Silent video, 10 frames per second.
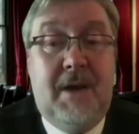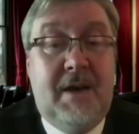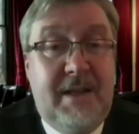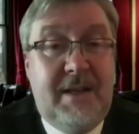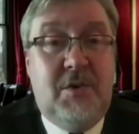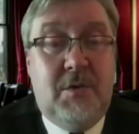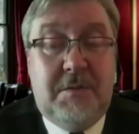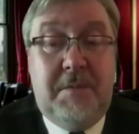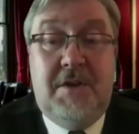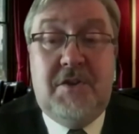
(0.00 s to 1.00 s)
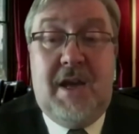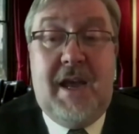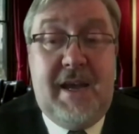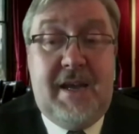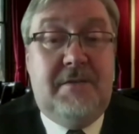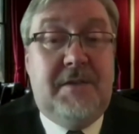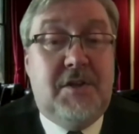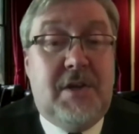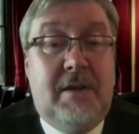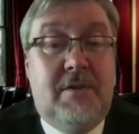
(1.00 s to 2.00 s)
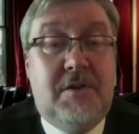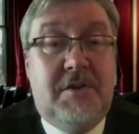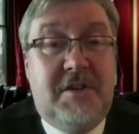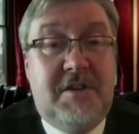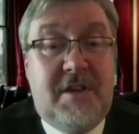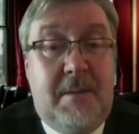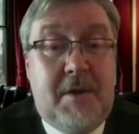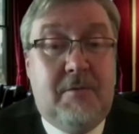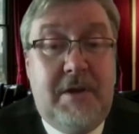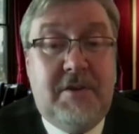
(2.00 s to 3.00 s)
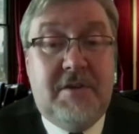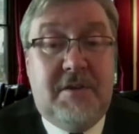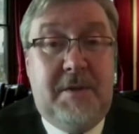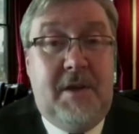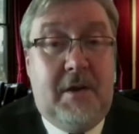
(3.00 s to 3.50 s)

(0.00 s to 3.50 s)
Unless your speech actively challenges systemic racism,